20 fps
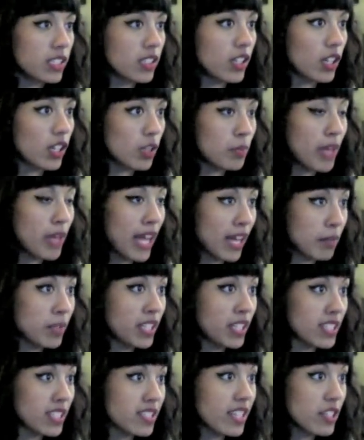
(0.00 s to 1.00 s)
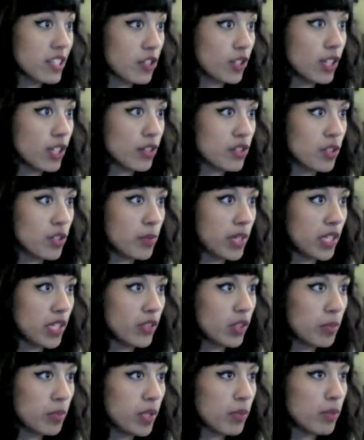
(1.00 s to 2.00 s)
are mad because they took out so many other
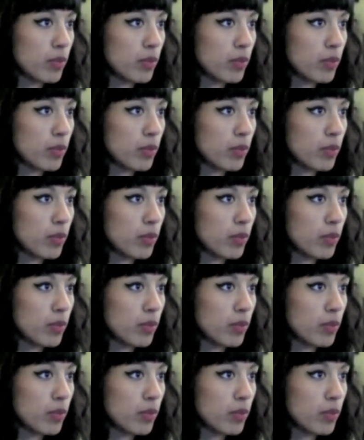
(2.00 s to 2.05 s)
people,